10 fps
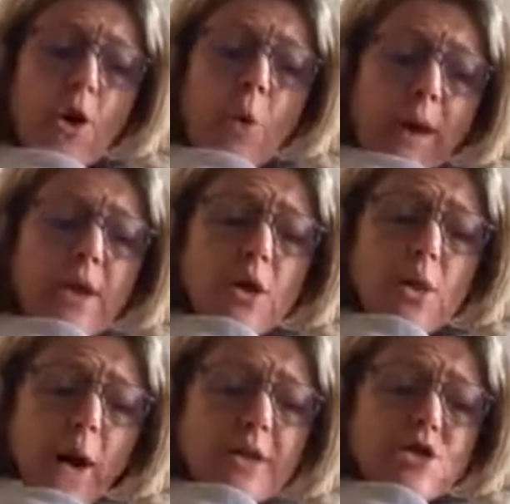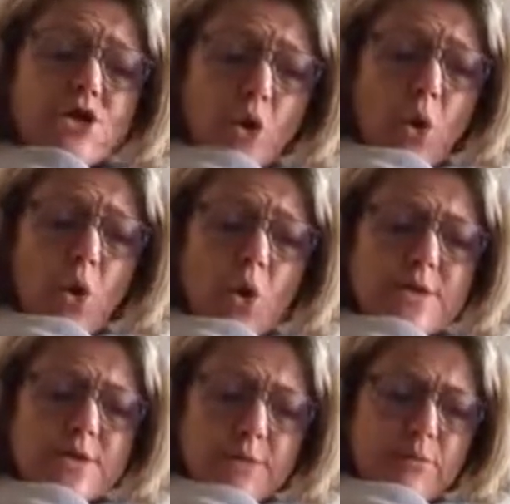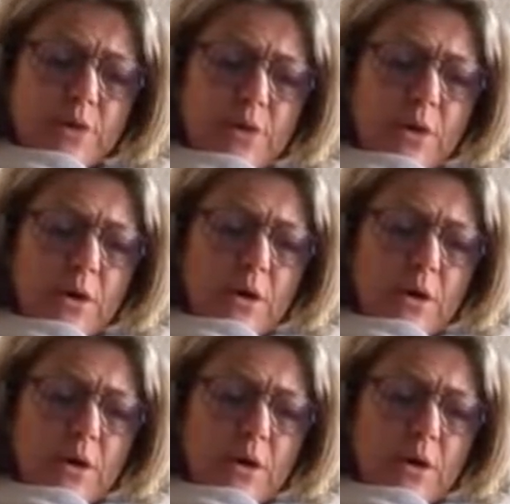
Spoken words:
Quite sure, said Pooh.